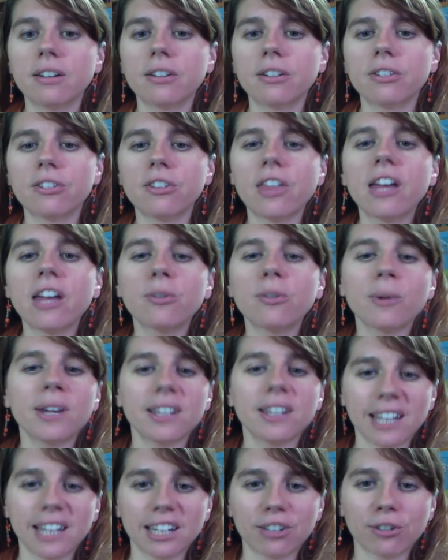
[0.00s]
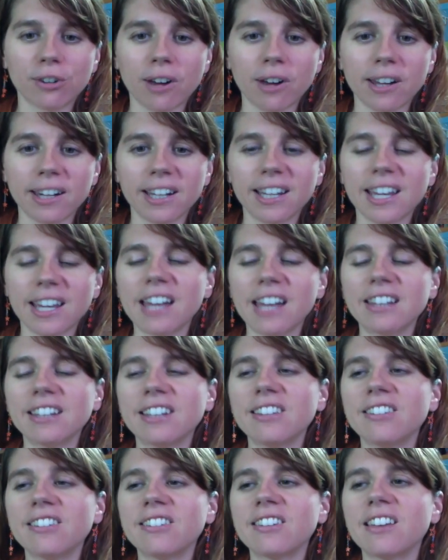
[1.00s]
So that's why electronic
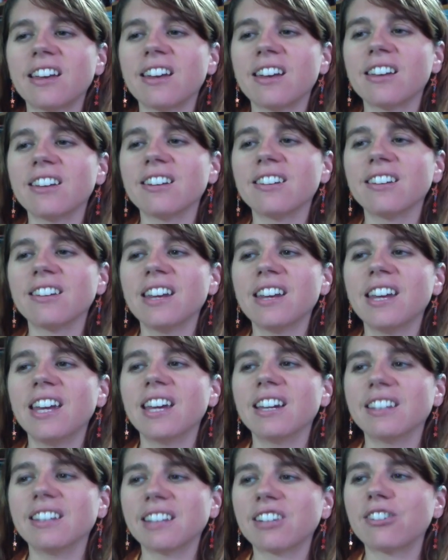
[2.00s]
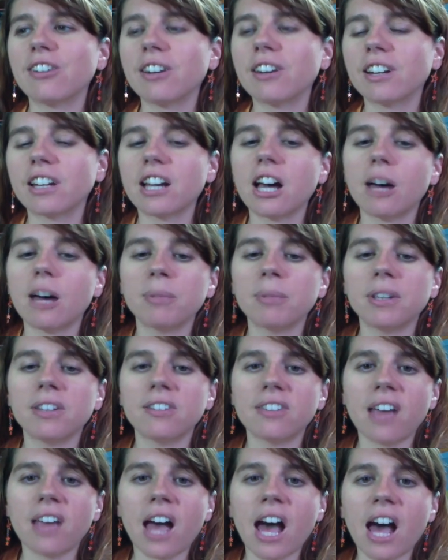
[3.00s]
galleys and electronic
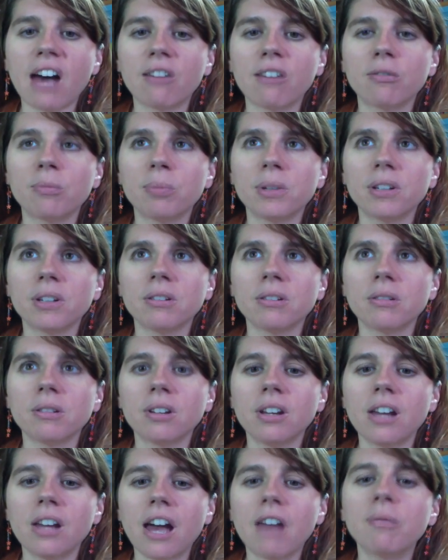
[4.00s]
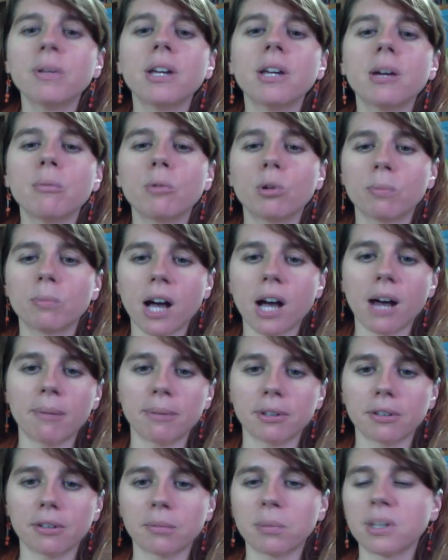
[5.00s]
copies have become more
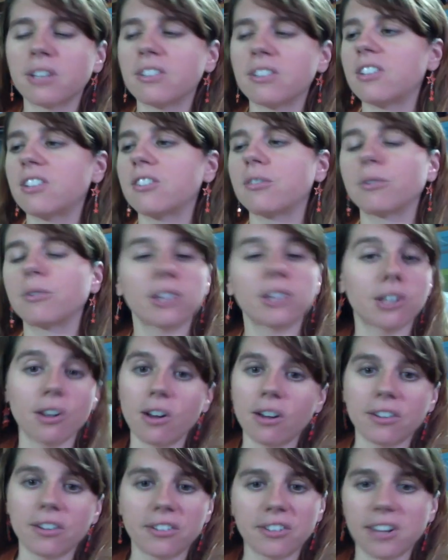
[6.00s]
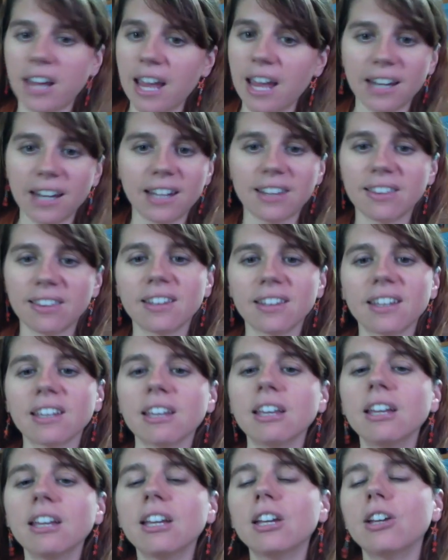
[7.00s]
popular, because it doesn't really cost
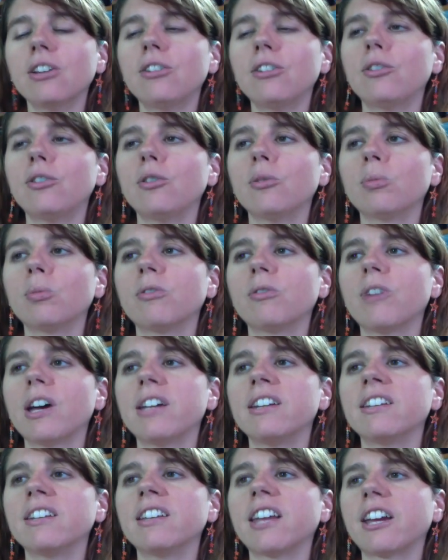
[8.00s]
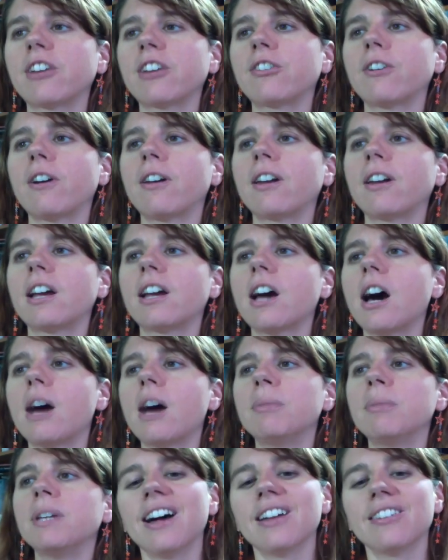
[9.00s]
anything to provide an electronic
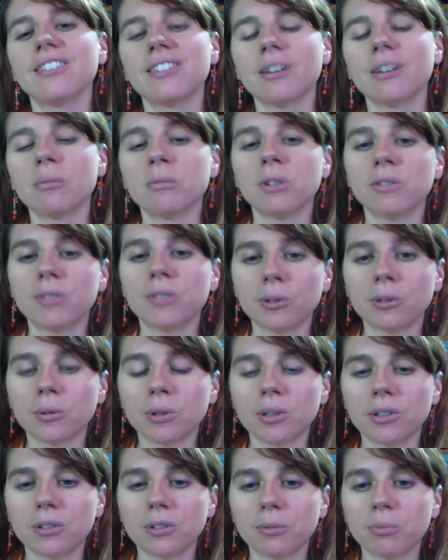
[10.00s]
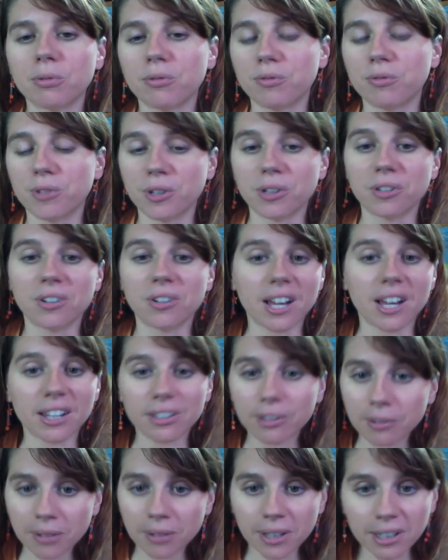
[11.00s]
copy. Some reviewers prefer not
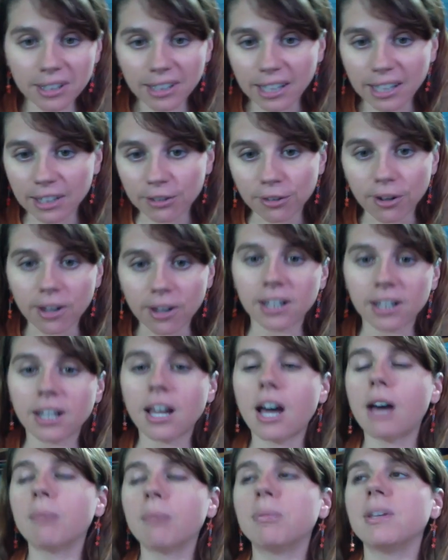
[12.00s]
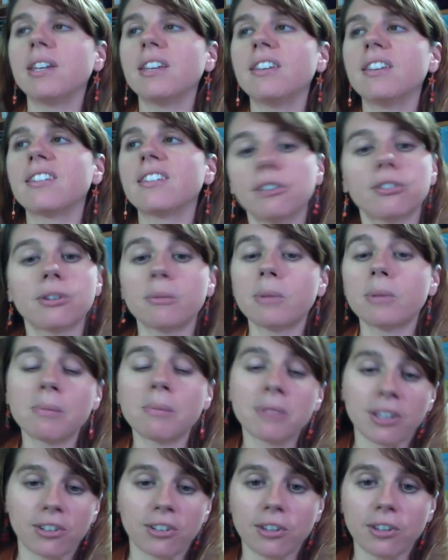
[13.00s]
to read electronic copies.
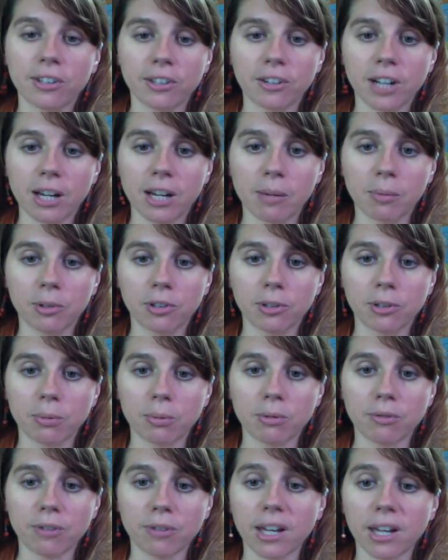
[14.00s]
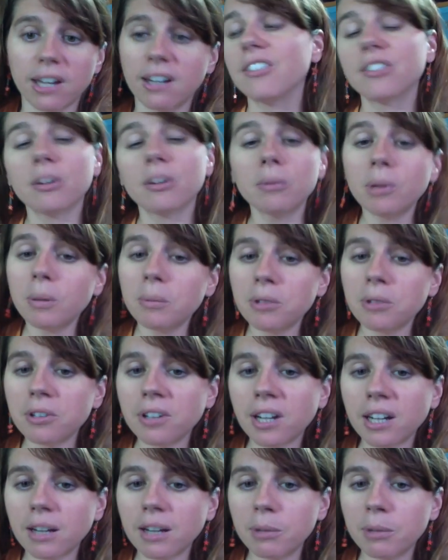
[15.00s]
Sometimes that's all you're able to provide. Sometimes you're
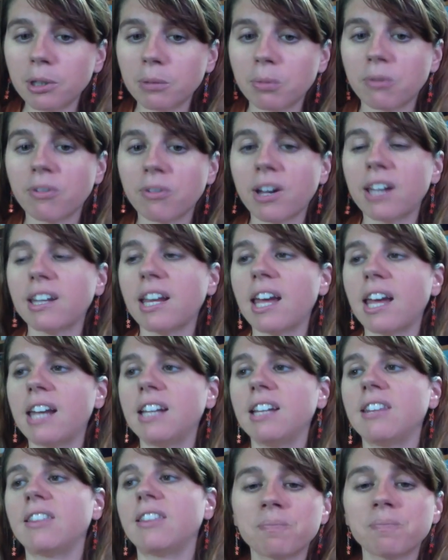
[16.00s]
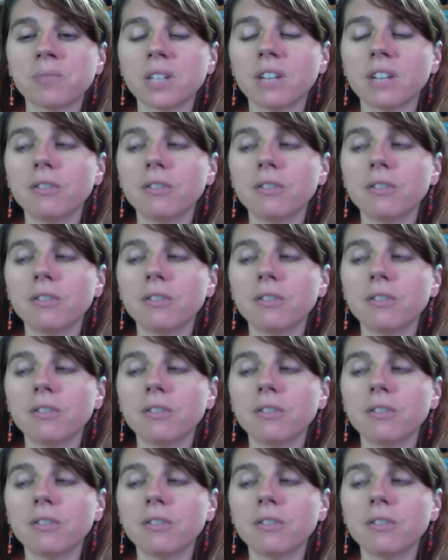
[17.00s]
not able to provide anything. If